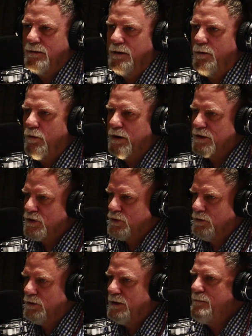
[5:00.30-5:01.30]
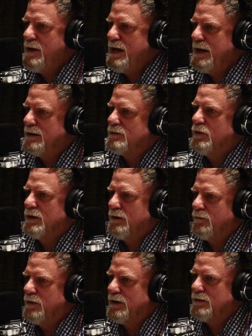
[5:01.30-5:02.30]
what it truly means, what
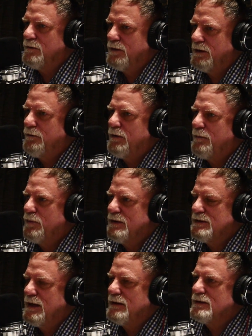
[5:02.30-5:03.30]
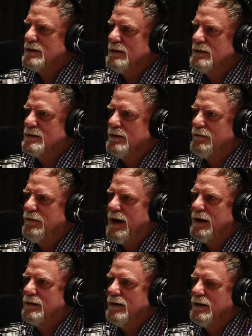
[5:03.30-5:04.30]
it really represents is the
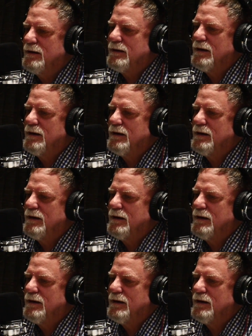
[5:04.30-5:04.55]
fact that